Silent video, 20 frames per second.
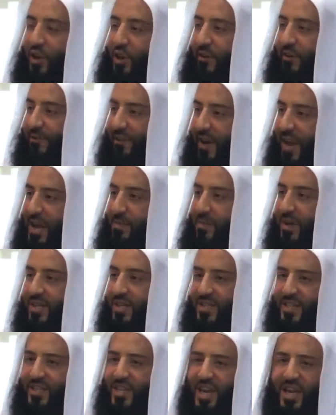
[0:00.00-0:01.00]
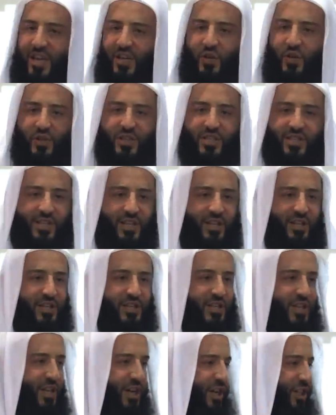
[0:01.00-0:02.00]
you're famous and you're still
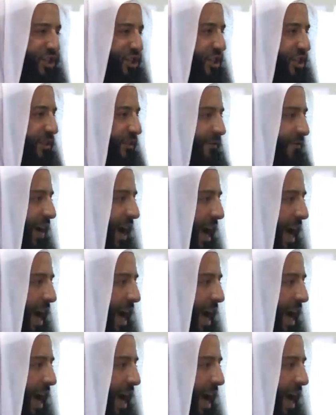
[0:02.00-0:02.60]
searching for